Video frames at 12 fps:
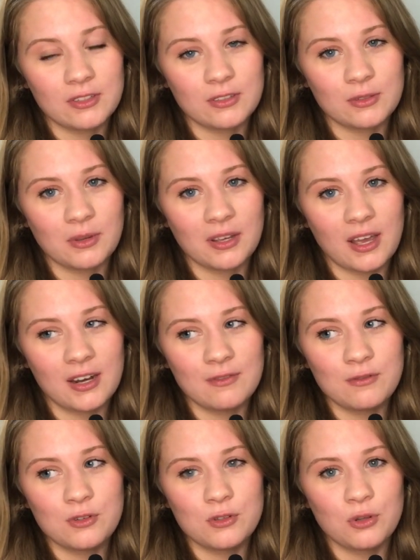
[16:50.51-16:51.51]
so it kind of
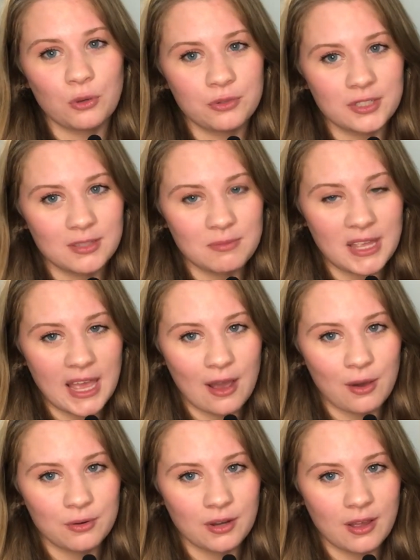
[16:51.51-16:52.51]
jolted me
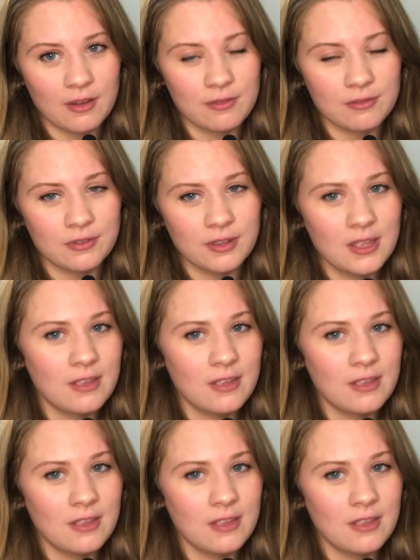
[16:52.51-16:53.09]
out of